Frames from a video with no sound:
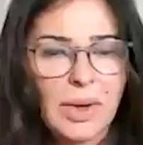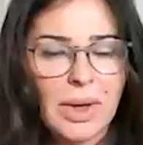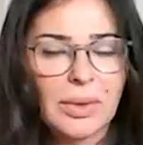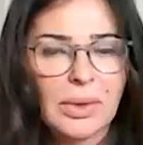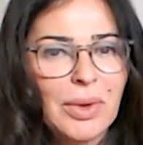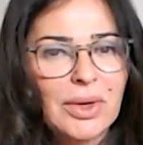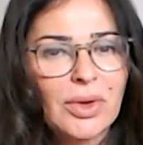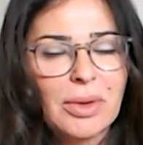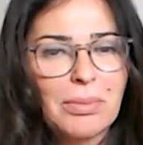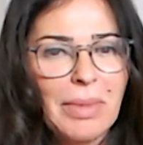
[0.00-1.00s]
wow. Right? We're
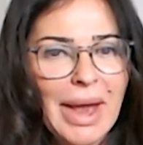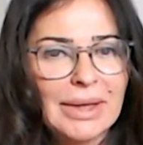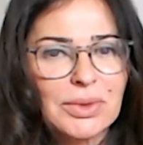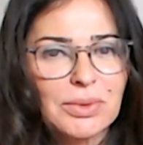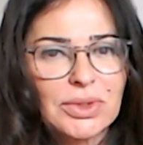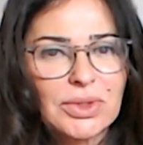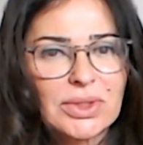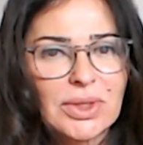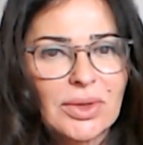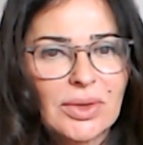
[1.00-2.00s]
going back to what you
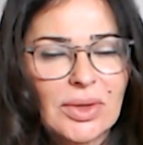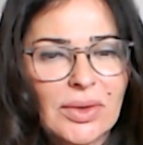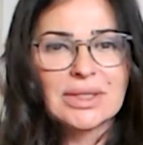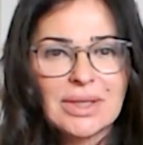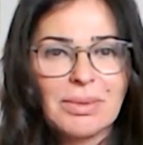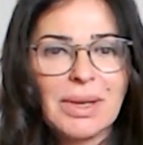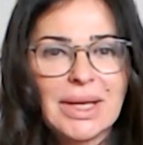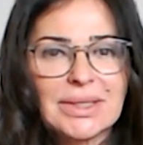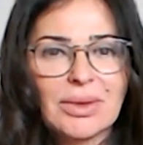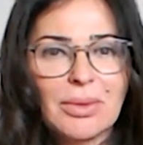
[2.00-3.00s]
said earlier,
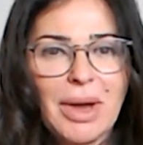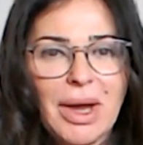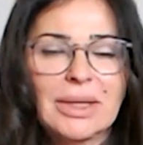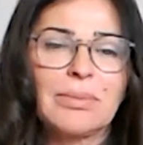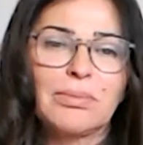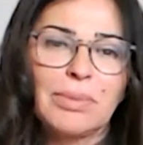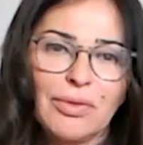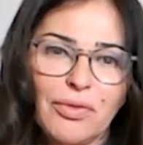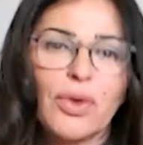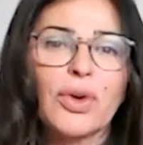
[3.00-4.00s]
stabilizing the body
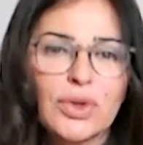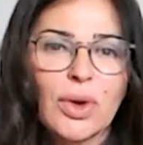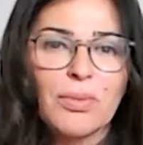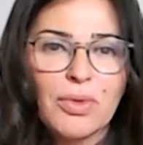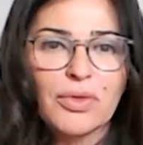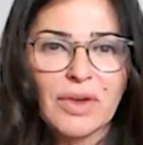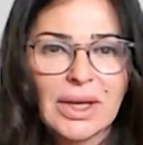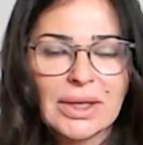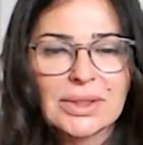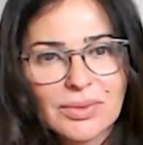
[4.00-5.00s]
before you're
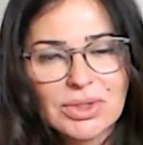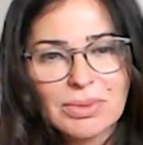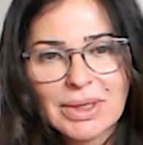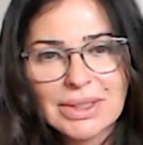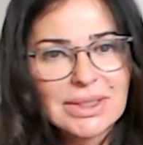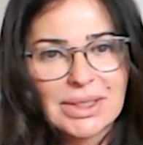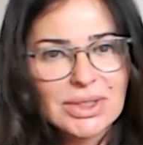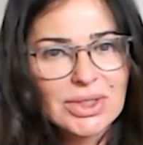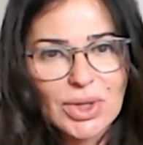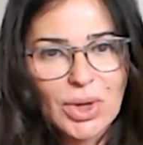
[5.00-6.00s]
moving, which makes
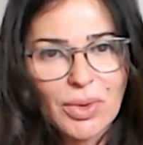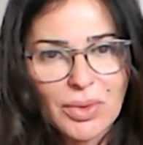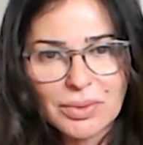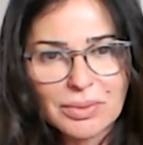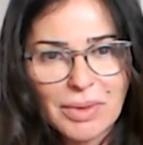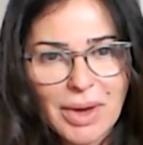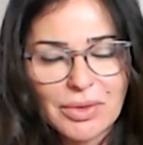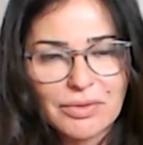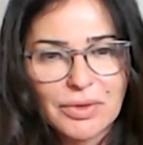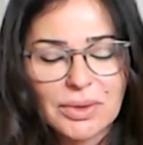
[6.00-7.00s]
it so
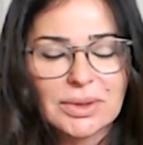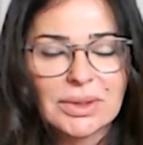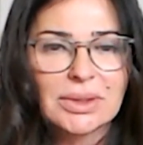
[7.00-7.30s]
powerful.